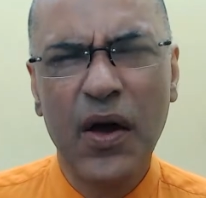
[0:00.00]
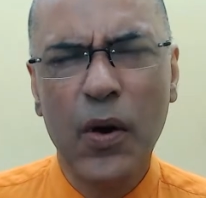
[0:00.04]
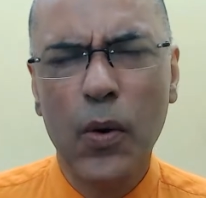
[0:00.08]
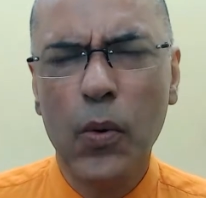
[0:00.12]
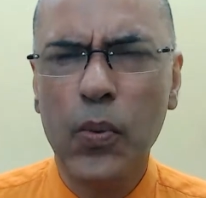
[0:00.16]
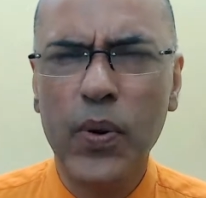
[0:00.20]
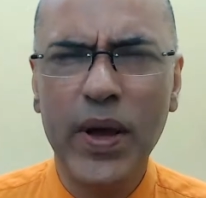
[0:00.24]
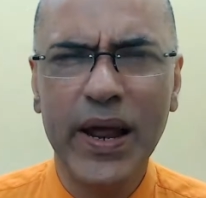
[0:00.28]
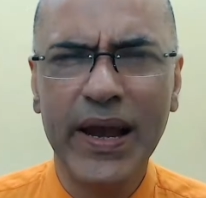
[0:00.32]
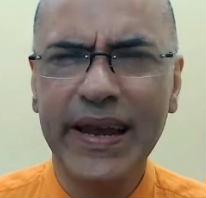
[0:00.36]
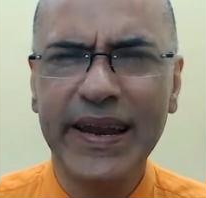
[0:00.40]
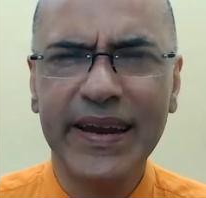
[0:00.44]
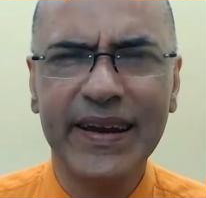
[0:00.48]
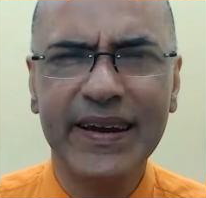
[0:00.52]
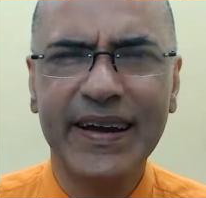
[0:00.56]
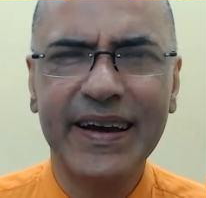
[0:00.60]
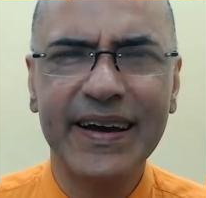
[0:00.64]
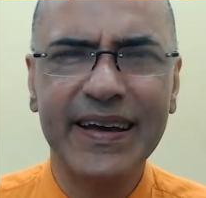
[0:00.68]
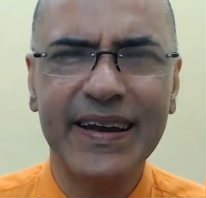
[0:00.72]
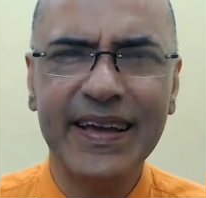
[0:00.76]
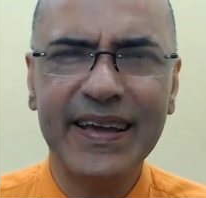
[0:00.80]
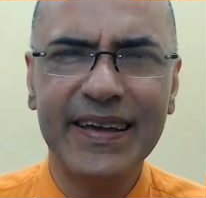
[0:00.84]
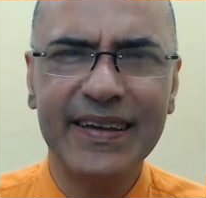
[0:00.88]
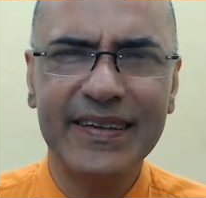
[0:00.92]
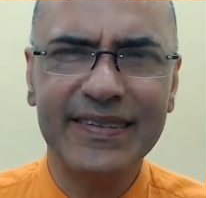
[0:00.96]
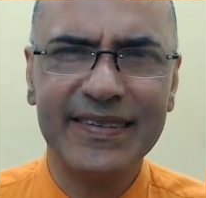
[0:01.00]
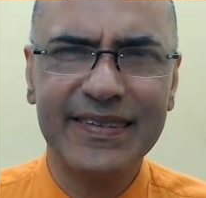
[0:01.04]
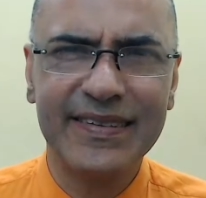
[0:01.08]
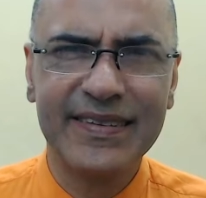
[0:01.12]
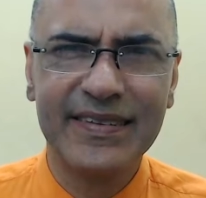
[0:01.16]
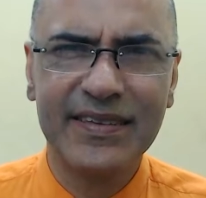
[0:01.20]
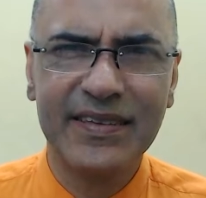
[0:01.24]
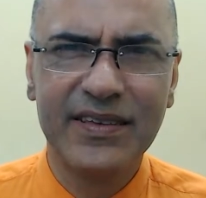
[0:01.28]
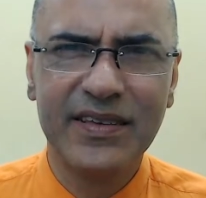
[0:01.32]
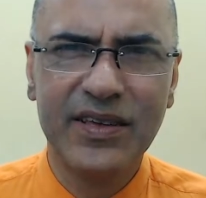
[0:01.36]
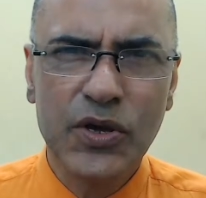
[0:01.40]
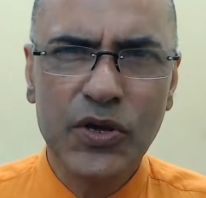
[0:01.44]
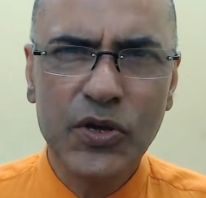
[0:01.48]
will
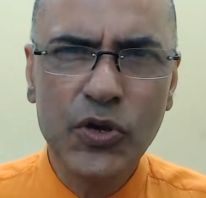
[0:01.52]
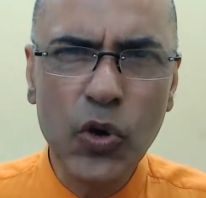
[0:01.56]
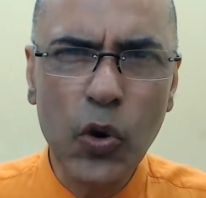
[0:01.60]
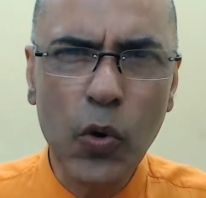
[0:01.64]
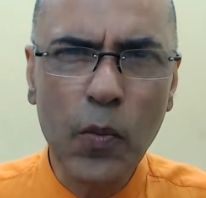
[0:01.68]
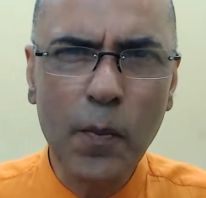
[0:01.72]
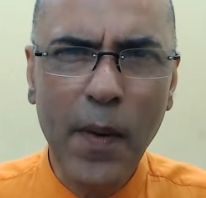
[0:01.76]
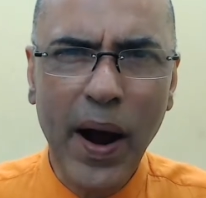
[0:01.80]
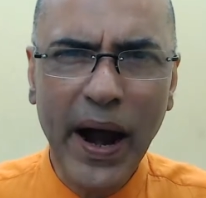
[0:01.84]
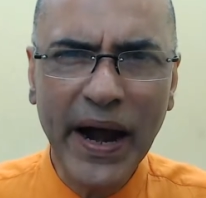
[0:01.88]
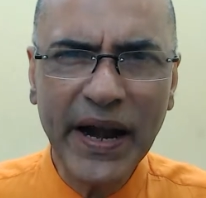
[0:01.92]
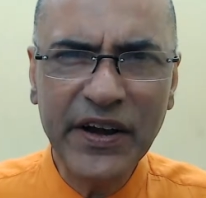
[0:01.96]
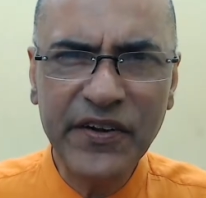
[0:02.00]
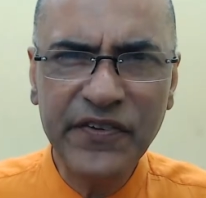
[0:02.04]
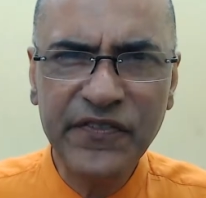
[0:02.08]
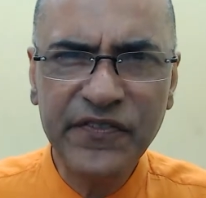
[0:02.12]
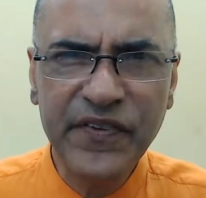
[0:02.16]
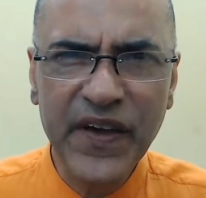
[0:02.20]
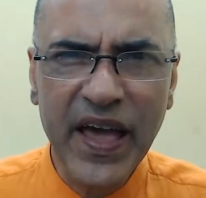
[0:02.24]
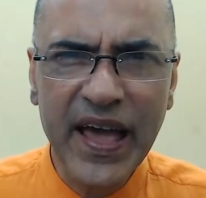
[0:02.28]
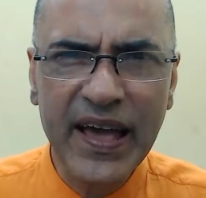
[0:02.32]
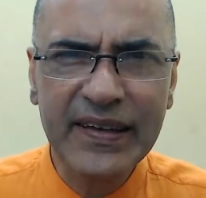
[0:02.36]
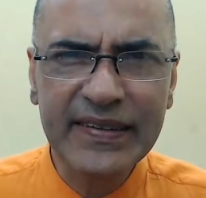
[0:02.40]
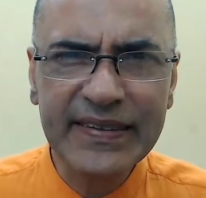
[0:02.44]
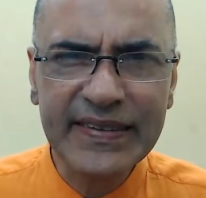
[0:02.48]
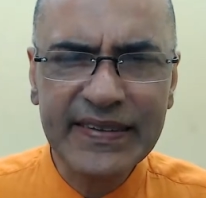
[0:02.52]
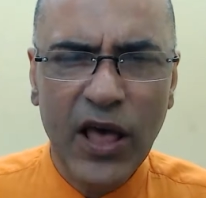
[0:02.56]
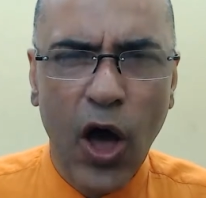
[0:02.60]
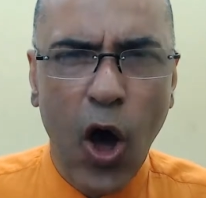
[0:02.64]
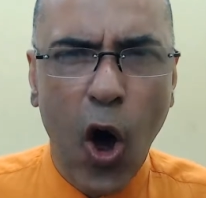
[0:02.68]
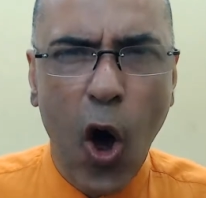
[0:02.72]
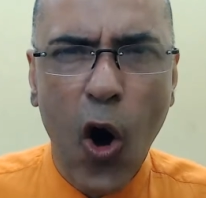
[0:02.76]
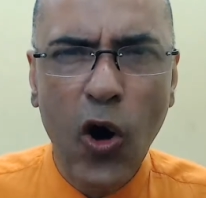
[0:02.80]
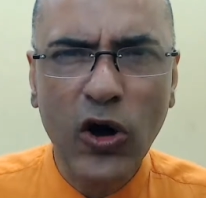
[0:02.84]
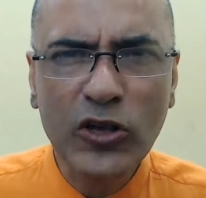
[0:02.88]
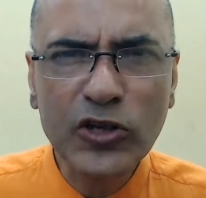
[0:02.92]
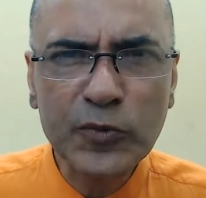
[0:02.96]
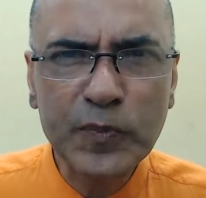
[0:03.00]
increase. You might face
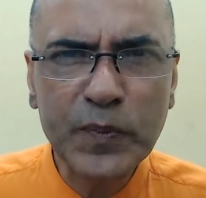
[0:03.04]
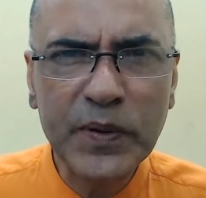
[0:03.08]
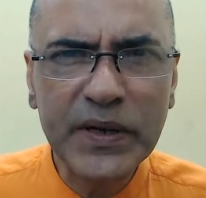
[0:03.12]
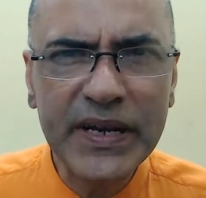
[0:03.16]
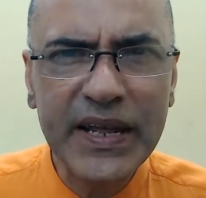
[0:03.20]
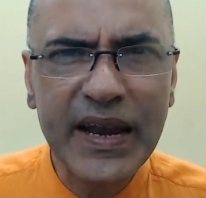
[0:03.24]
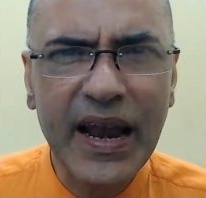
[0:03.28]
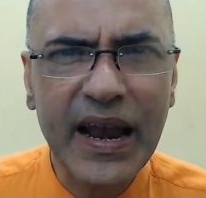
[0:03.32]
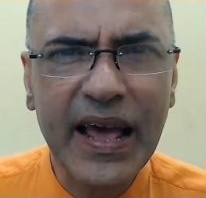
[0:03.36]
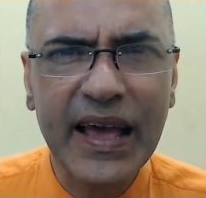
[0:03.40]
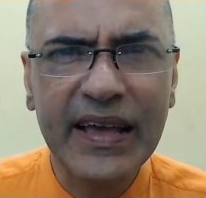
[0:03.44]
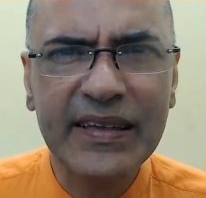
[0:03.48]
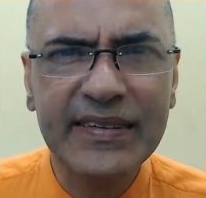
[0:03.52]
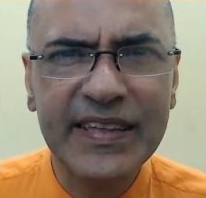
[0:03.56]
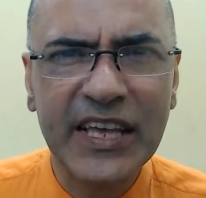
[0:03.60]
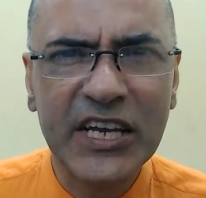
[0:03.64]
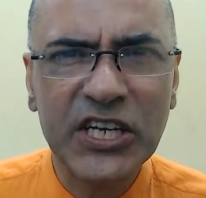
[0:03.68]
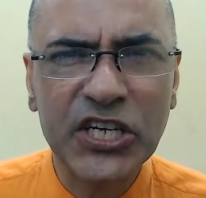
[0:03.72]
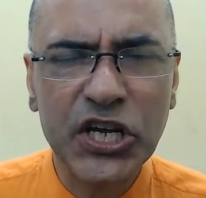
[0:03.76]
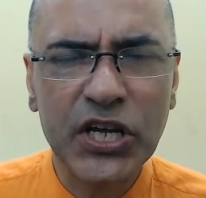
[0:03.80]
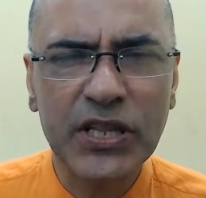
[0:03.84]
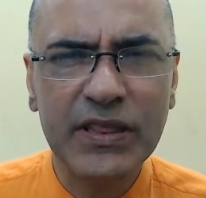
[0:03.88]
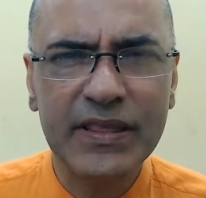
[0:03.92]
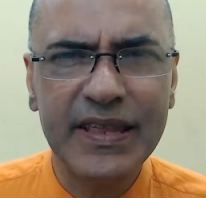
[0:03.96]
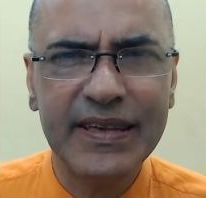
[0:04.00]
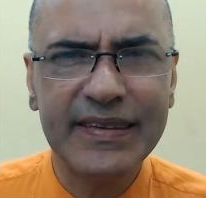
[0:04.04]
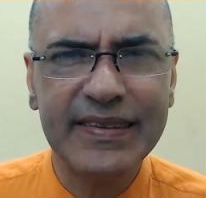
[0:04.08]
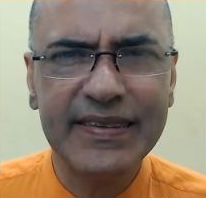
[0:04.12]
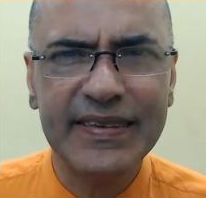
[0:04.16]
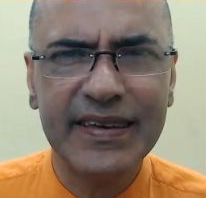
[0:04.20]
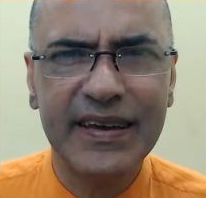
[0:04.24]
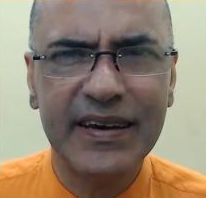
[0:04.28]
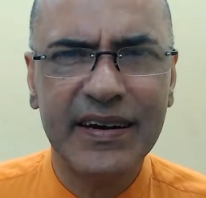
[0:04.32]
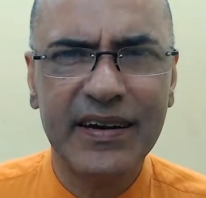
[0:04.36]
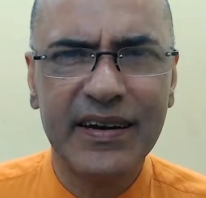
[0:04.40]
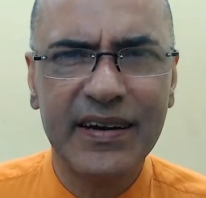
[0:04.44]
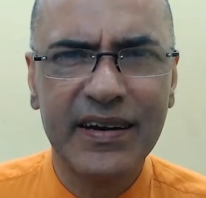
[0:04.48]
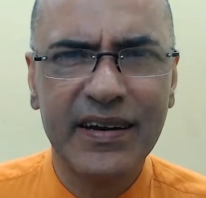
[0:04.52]
hospitalization this
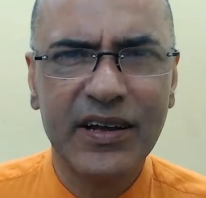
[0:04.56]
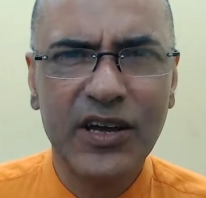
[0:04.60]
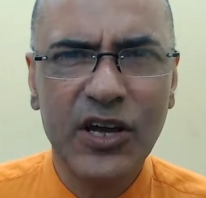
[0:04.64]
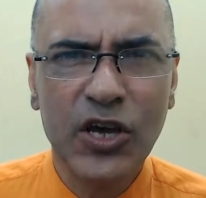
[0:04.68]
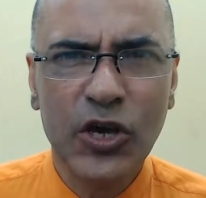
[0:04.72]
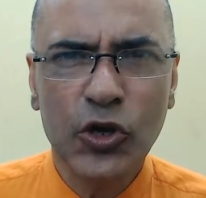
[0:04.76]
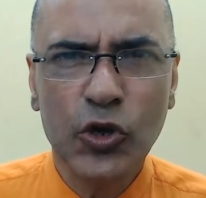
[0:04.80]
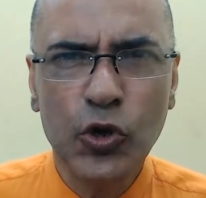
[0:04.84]
year.